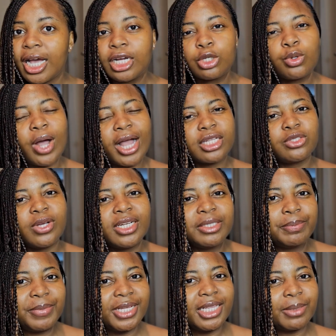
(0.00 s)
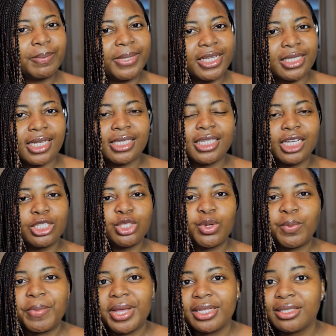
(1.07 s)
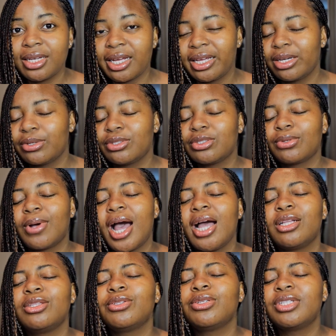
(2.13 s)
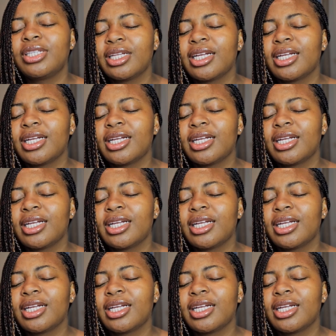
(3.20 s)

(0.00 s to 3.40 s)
could actually be the place that takes your mental health to another